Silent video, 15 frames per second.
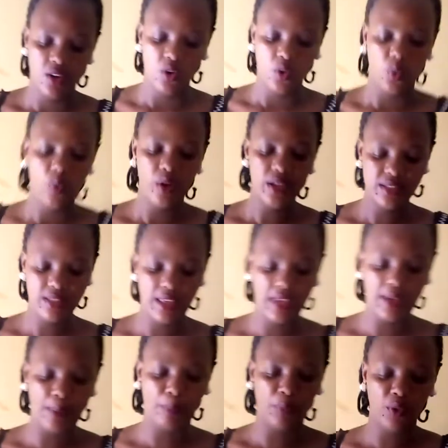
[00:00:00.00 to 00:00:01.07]
which
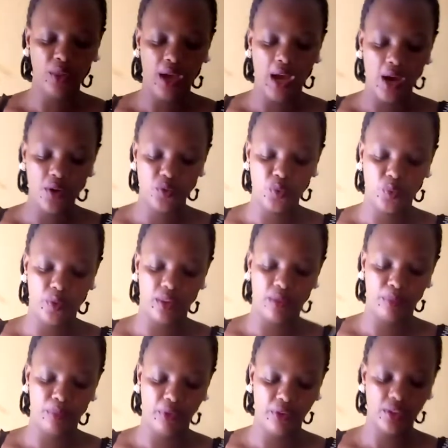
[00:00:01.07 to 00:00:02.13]
they pull out with
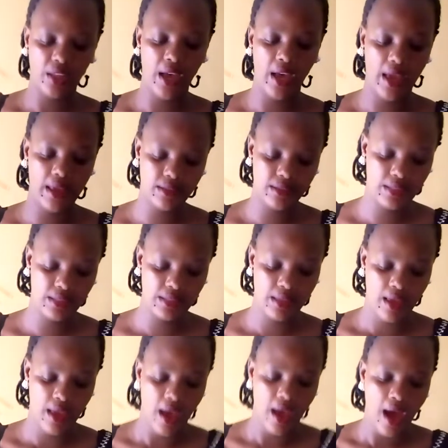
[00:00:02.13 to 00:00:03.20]
both hands
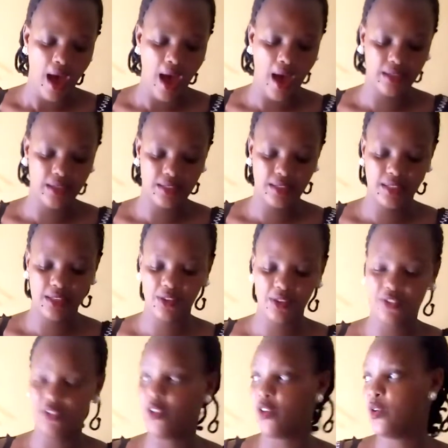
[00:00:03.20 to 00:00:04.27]
and sing
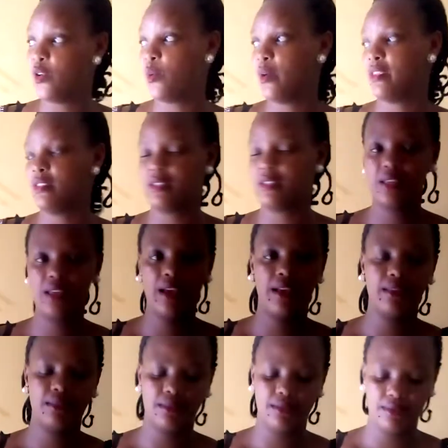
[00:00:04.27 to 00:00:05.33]
for you with
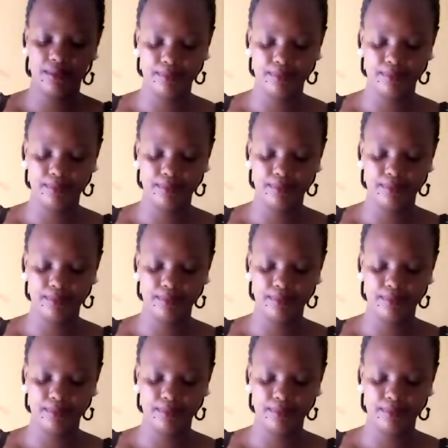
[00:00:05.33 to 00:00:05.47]
tears.